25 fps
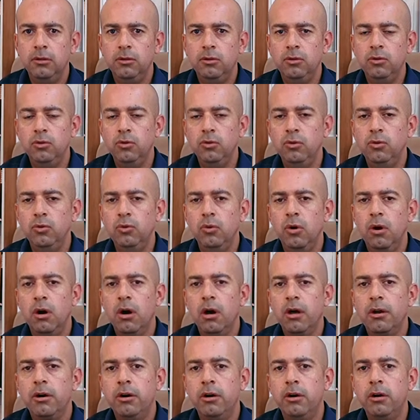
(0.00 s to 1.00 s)
to
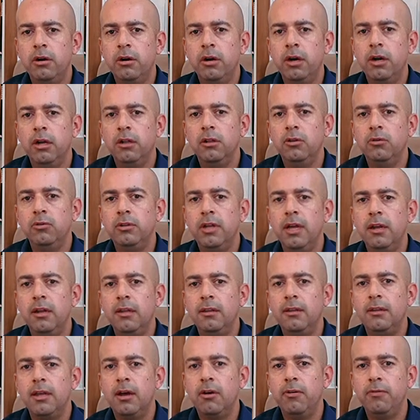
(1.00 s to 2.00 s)
honor
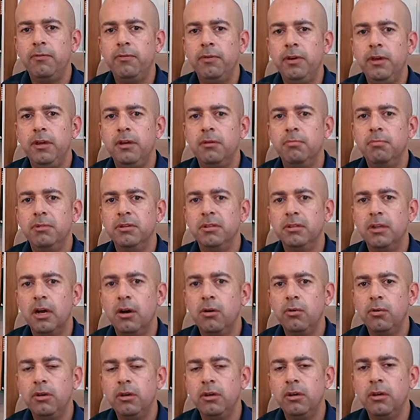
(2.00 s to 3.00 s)
Lieutenant Taufik
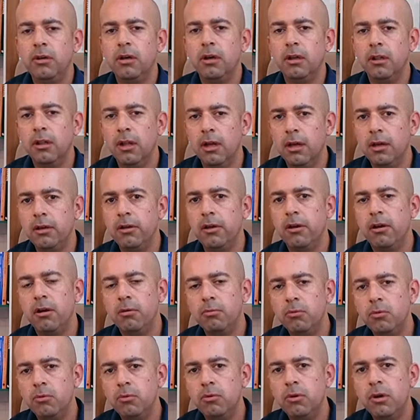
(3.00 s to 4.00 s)
MISSAOUI, Allah
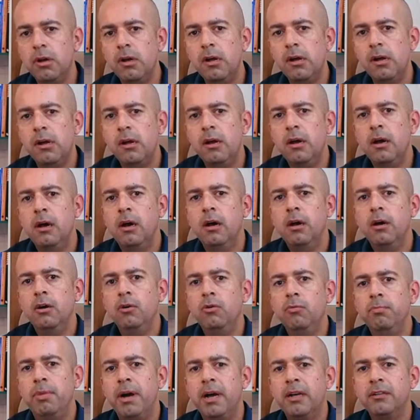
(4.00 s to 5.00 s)
Yarhamu,
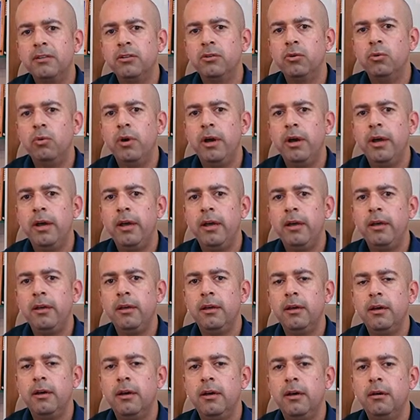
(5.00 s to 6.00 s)
who passed away,
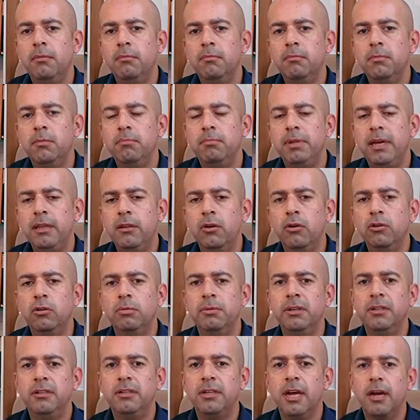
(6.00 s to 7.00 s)
paid the
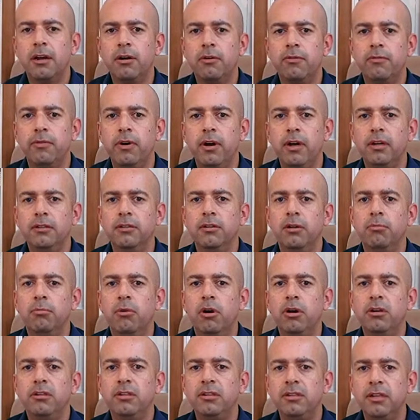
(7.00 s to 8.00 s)
ultimate sacrifice on
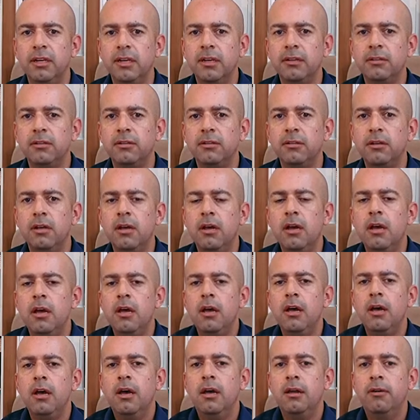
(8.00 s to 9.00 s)
March 6th
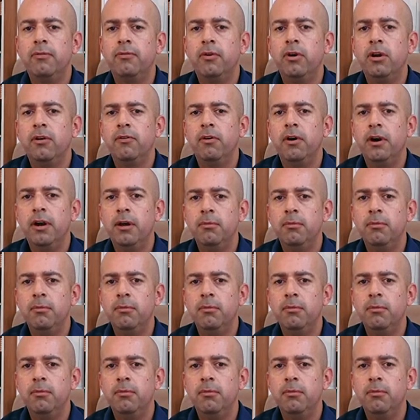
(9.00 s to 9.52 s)
in front of our